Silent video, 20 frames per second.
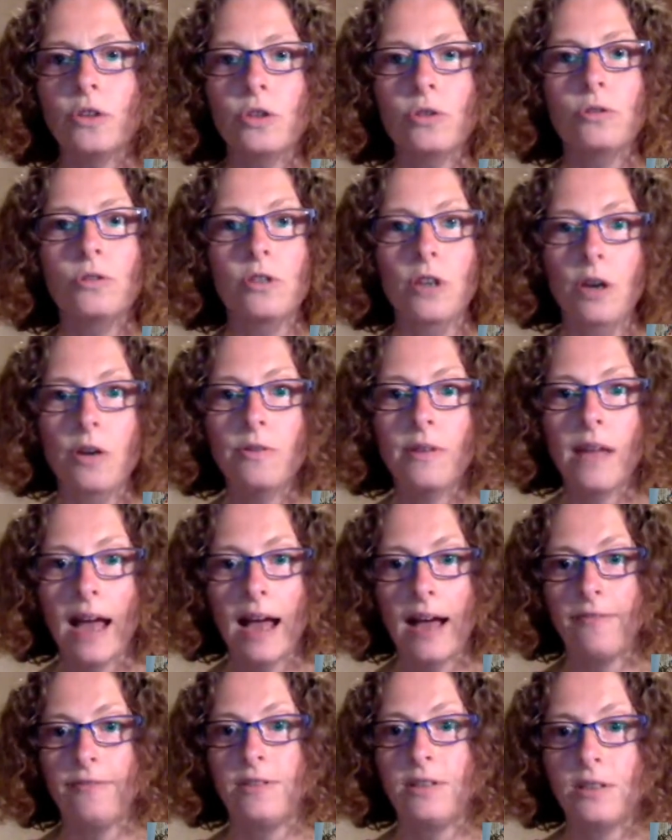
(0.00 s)
You don't
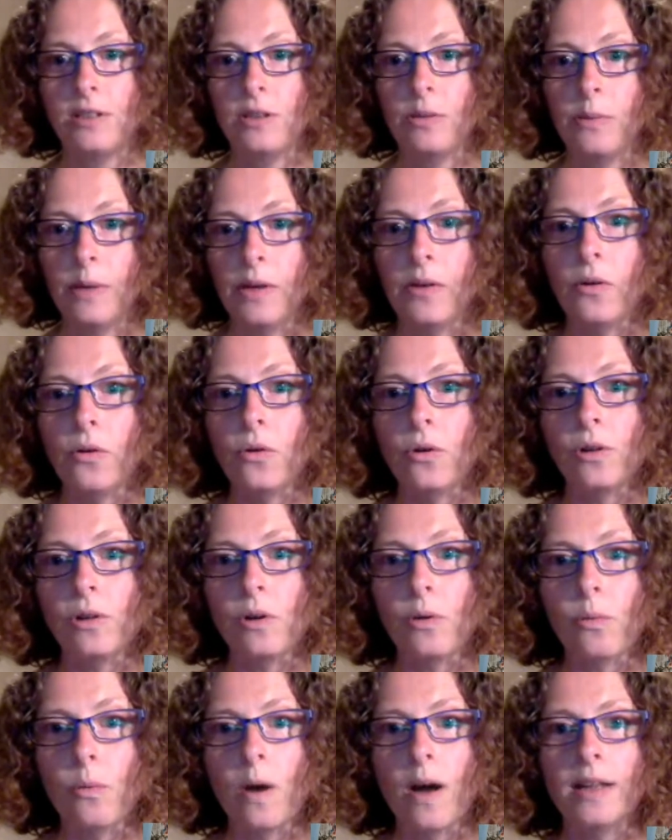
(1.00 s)
have to do it all
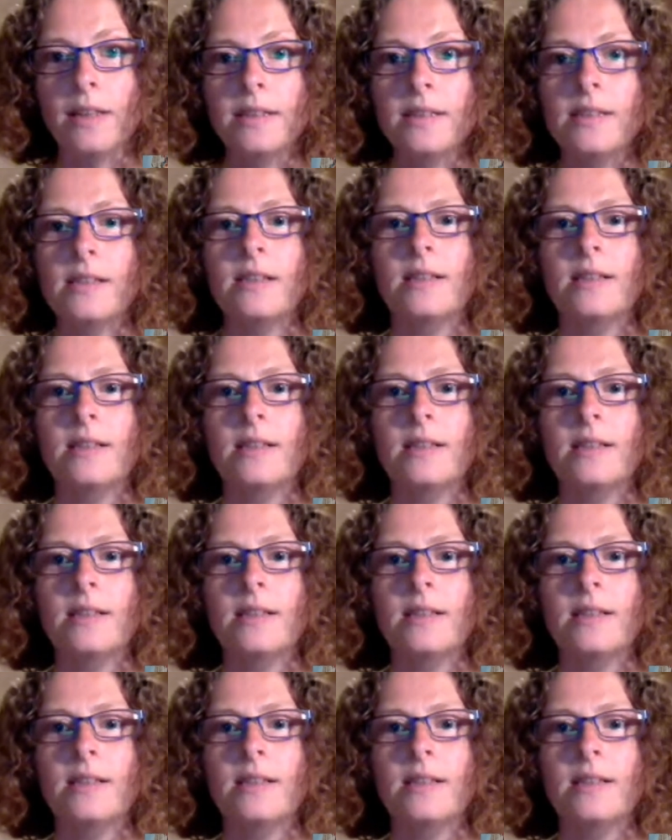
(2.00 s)
at once.